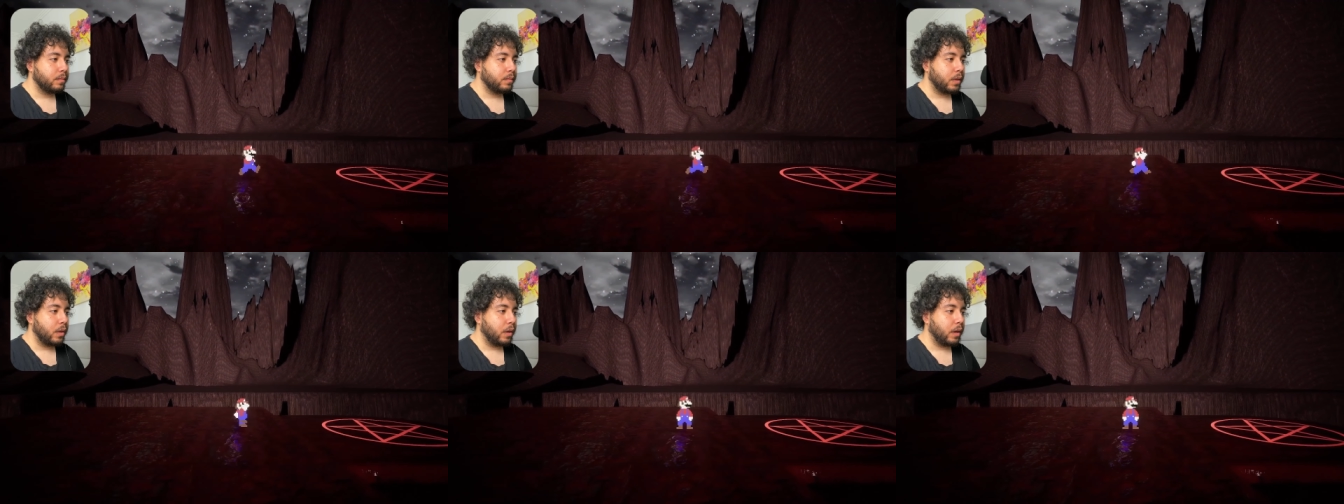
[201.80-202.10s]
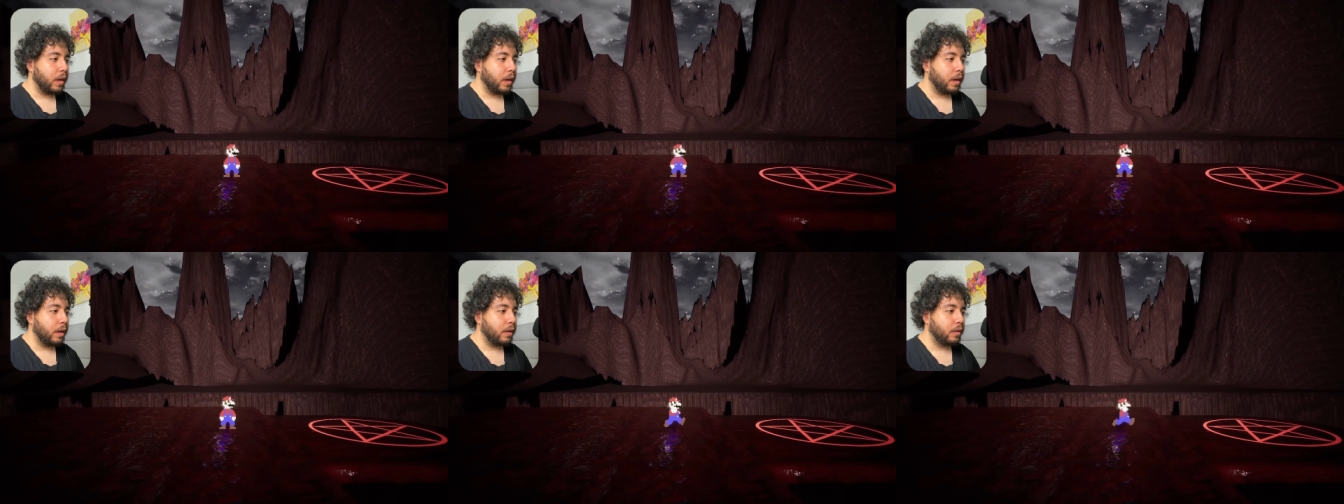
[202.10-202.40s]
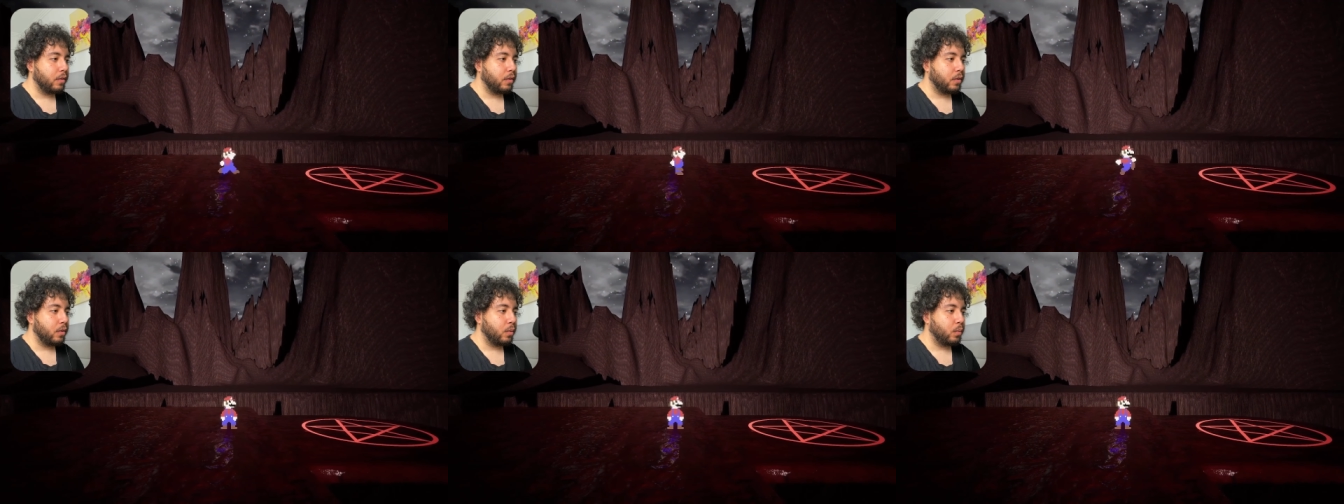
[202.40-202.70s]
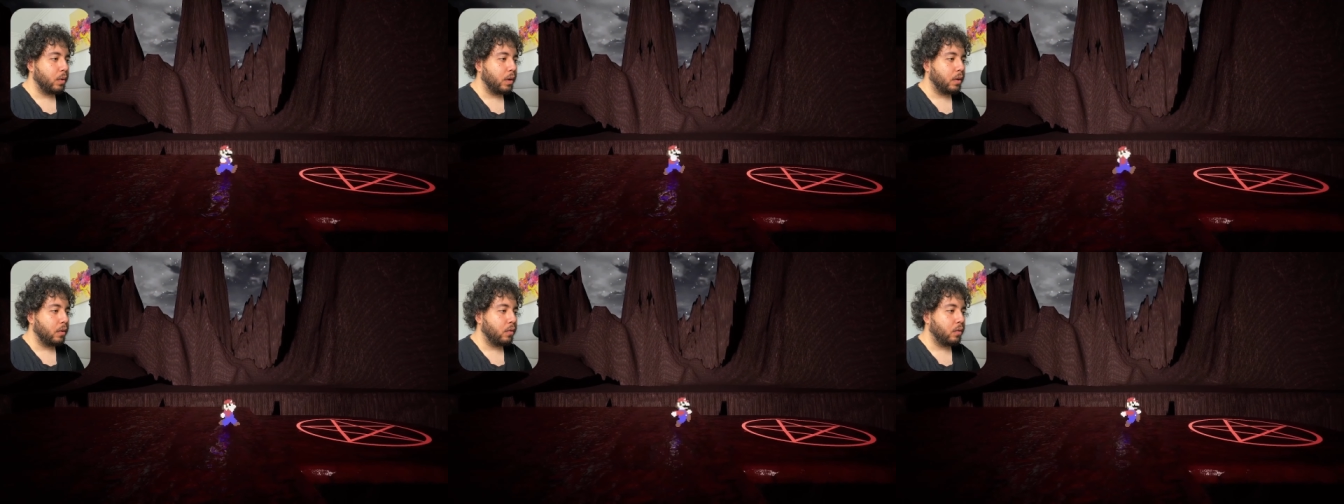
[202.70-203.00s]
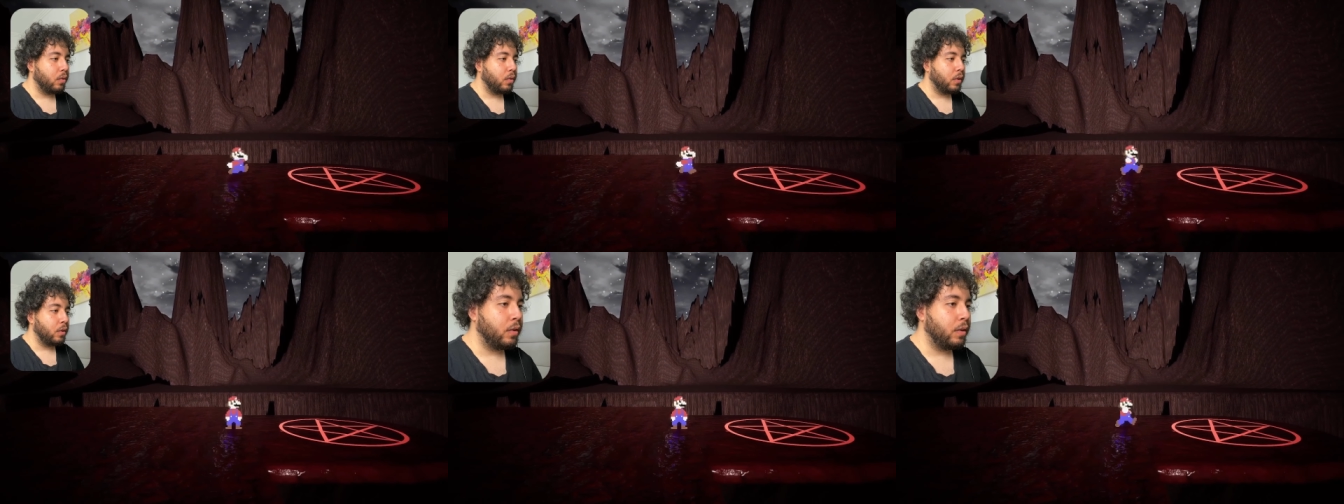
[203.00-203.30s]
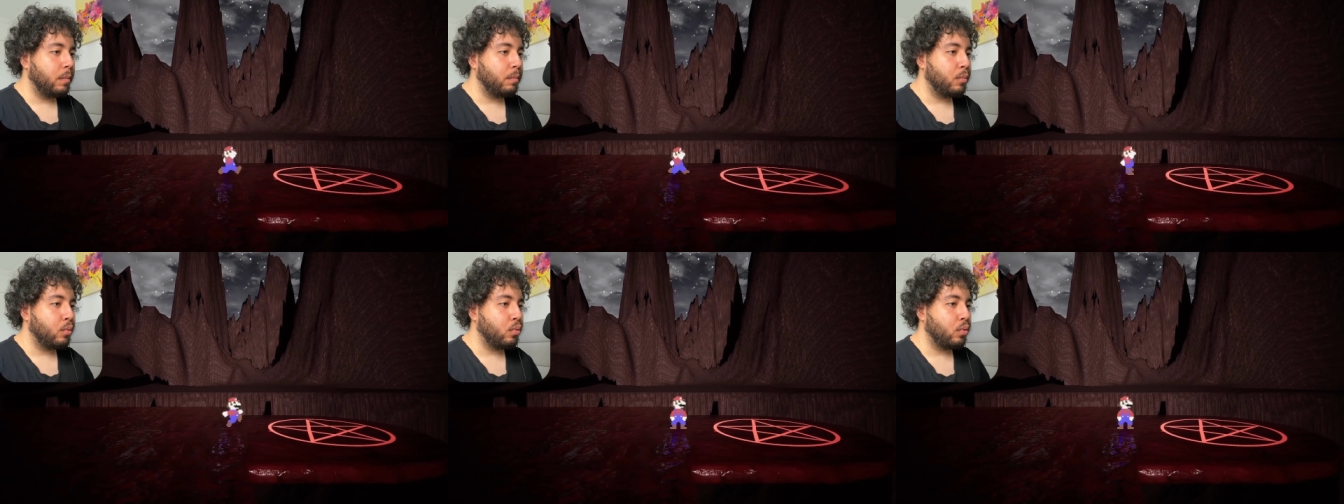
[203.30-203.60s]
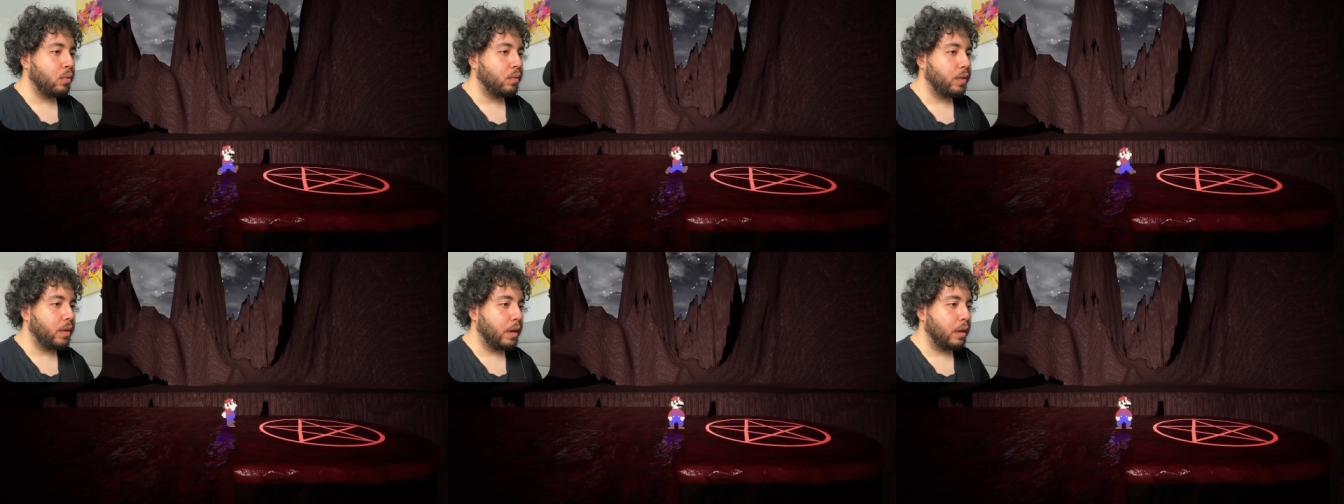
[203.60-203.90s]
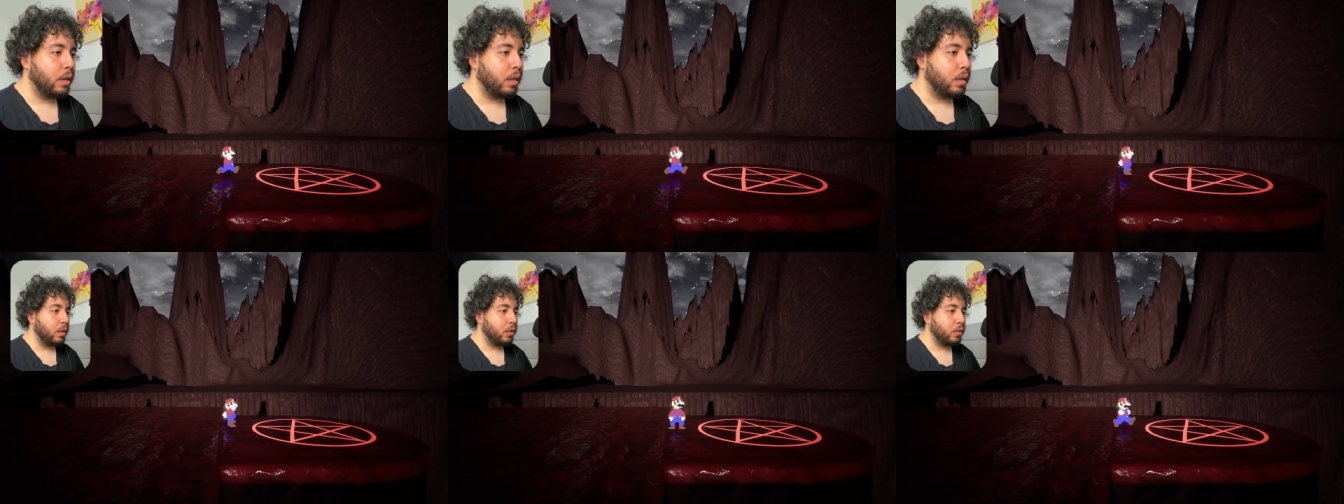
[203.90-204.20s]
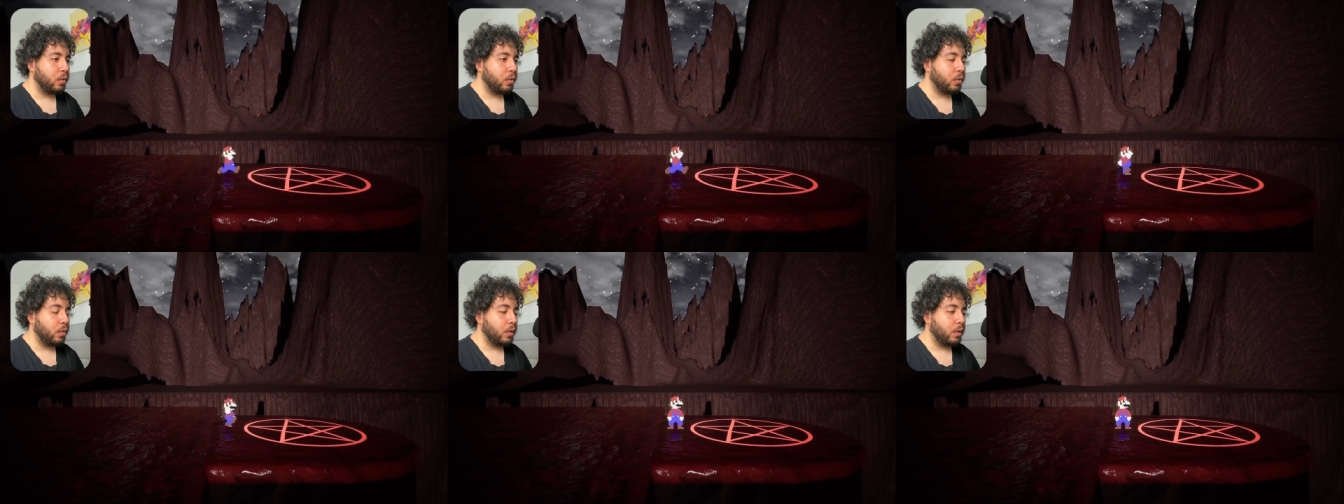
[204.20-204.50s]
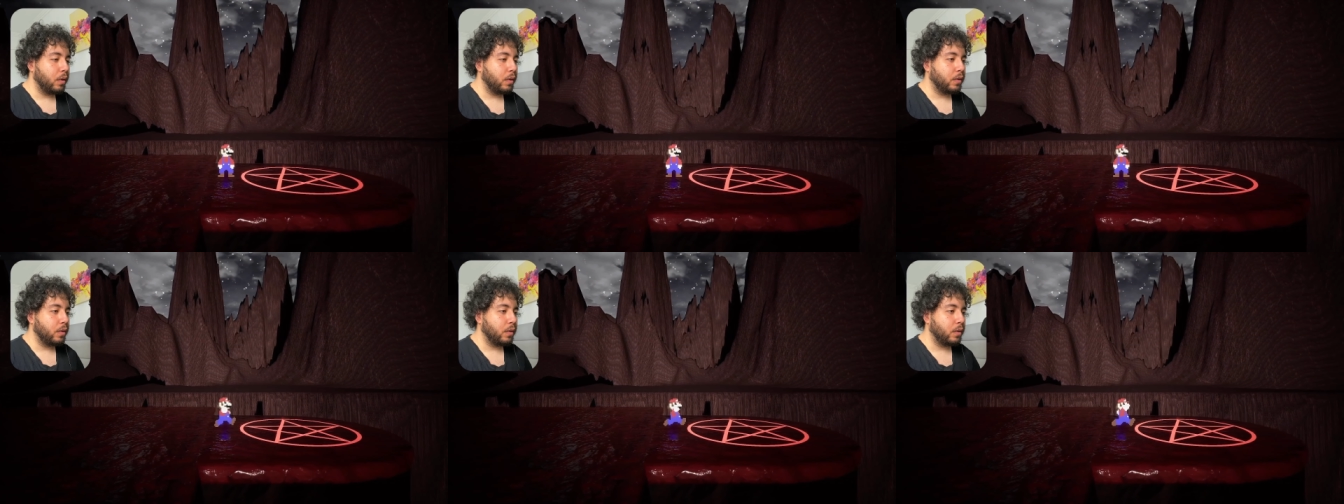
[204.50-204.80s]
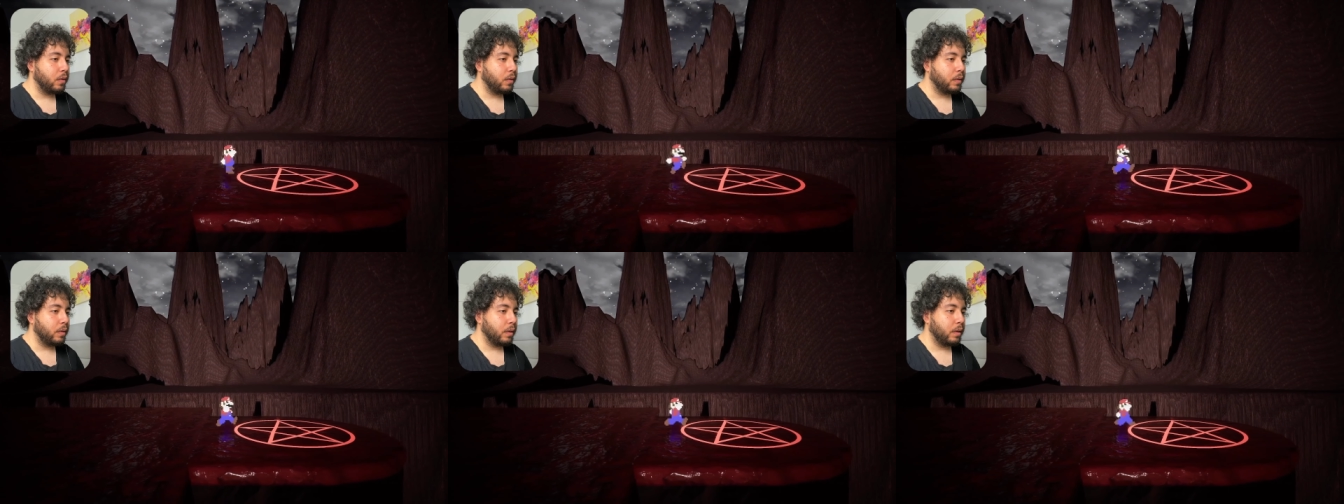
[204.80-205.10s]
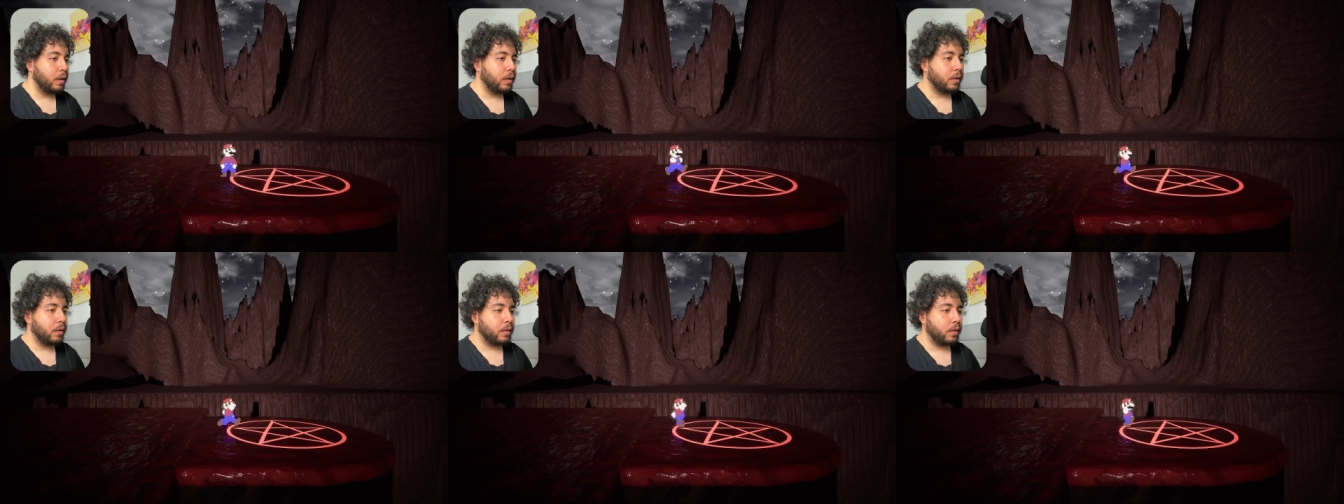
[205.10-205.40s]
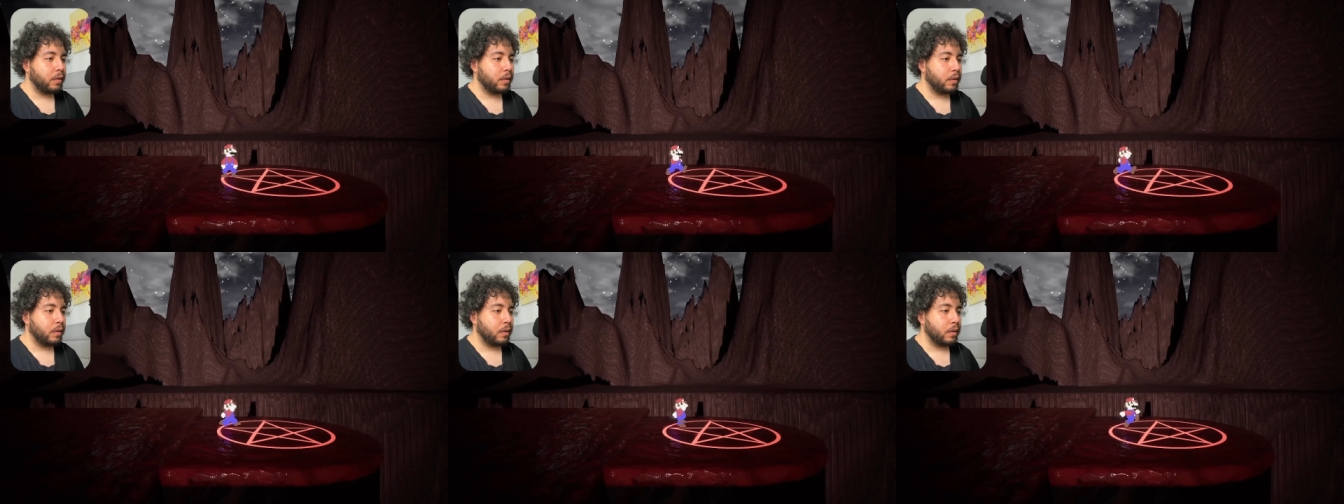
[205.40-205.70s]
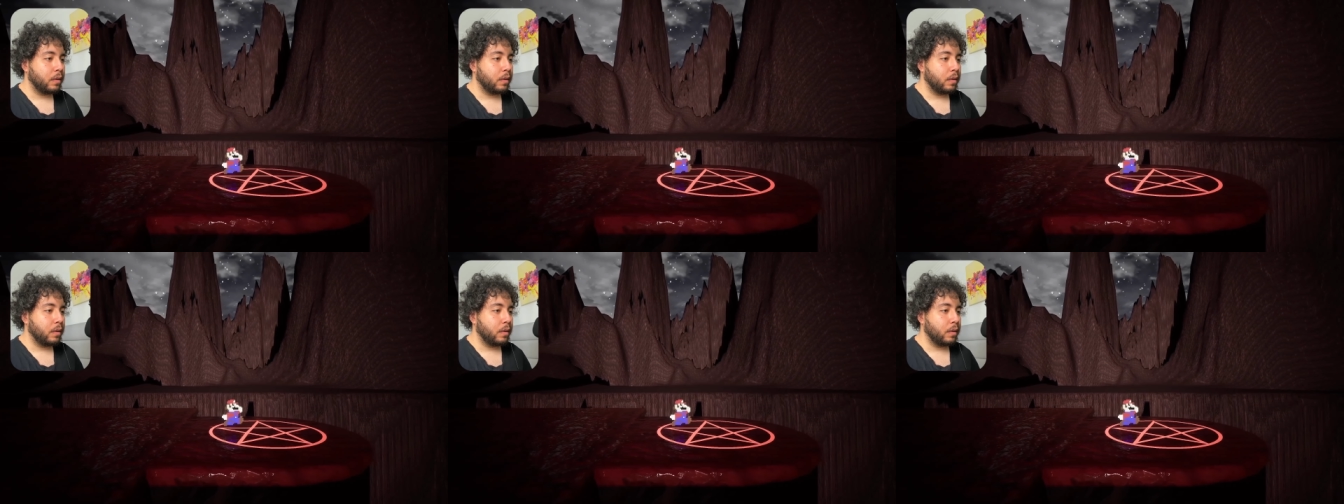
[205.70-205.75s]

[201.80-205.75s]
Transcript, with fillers: Okay, so we have the symbol of death. So let's, let's let us